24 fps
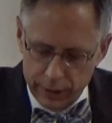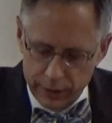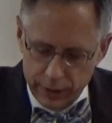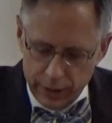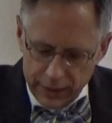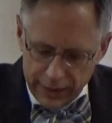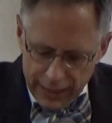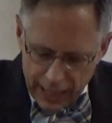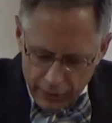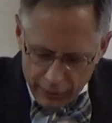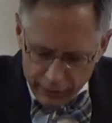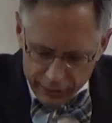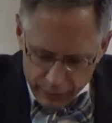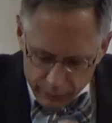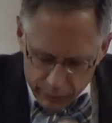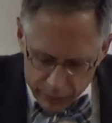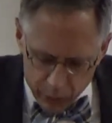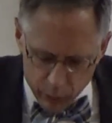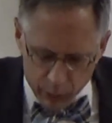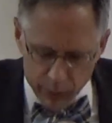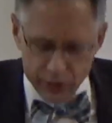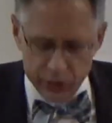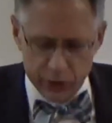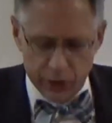allowing them to
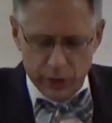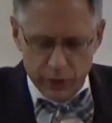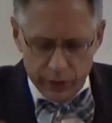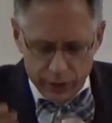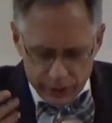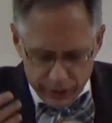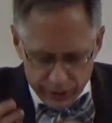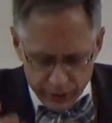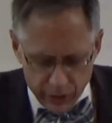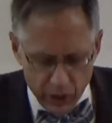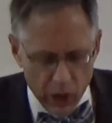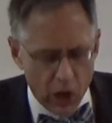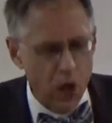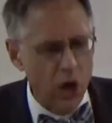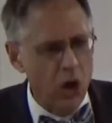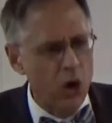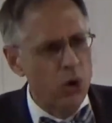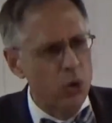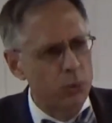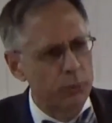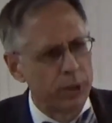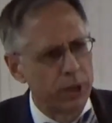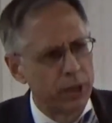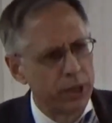return to their
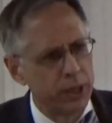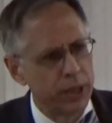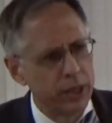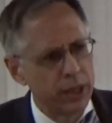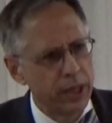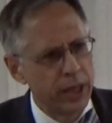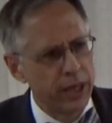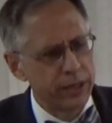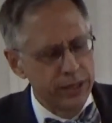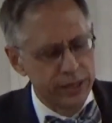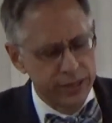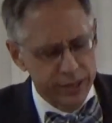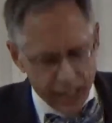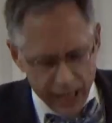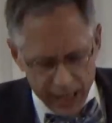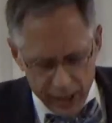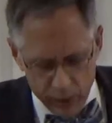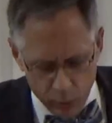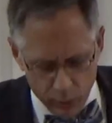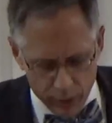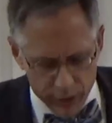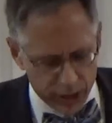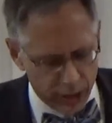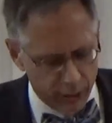home and to take
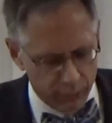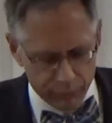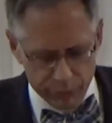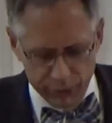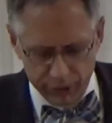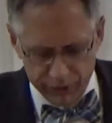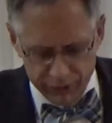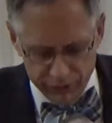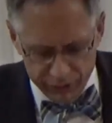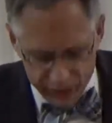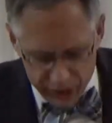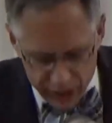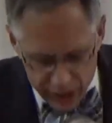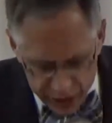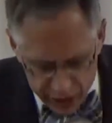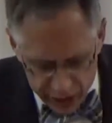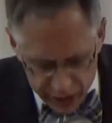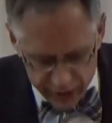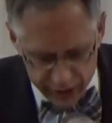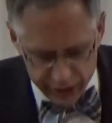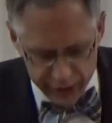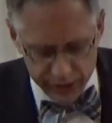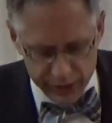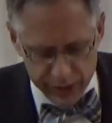with them
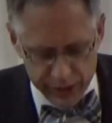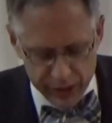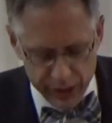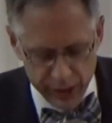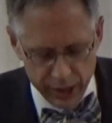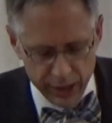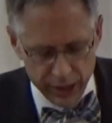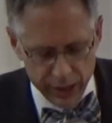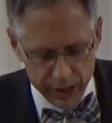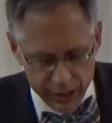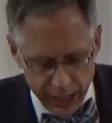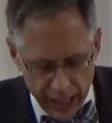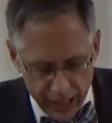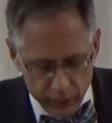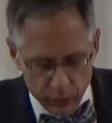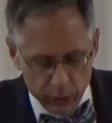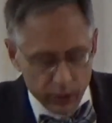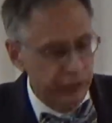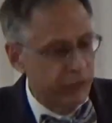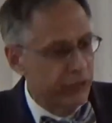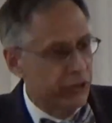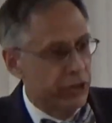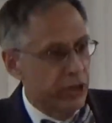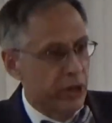provisions, not only
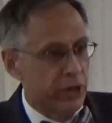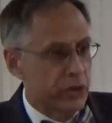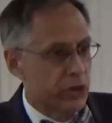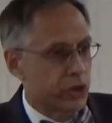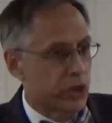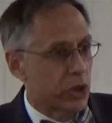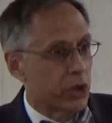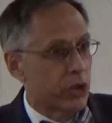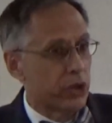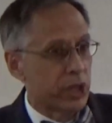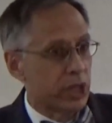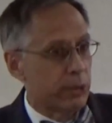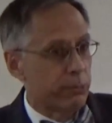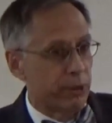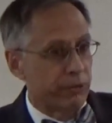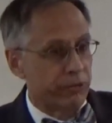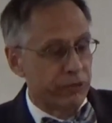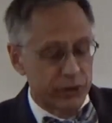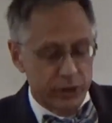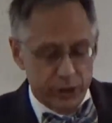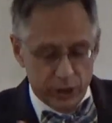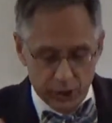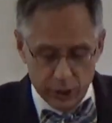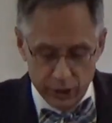for their journey, but
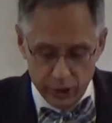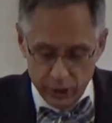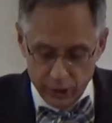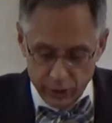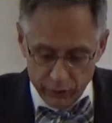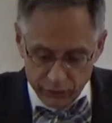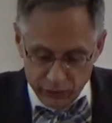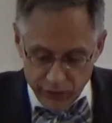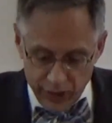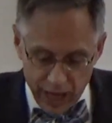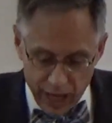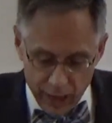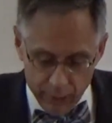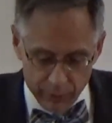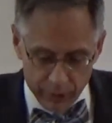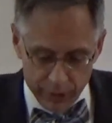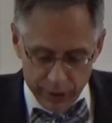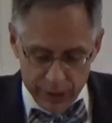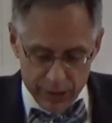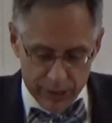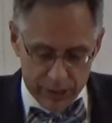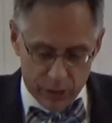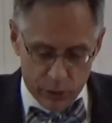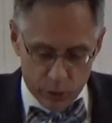for their
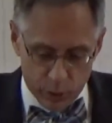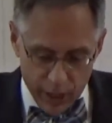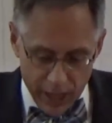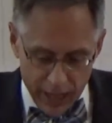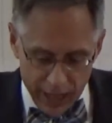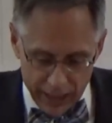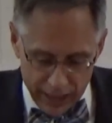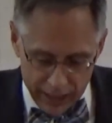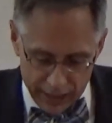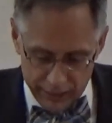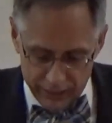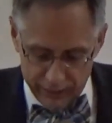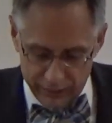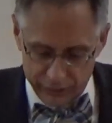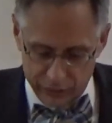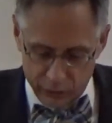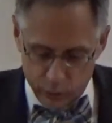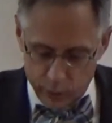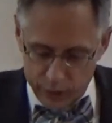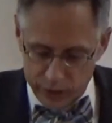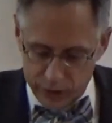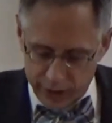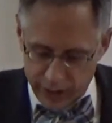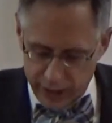families, grain for
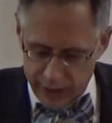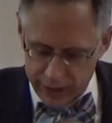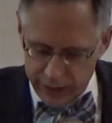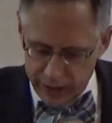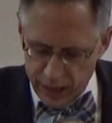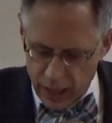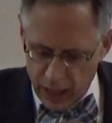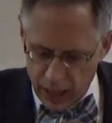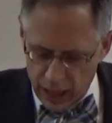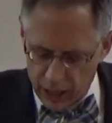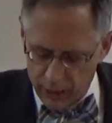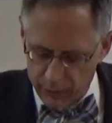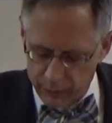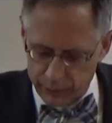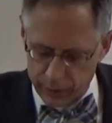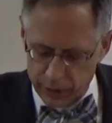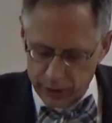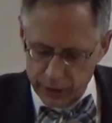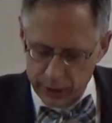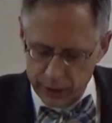which they had come.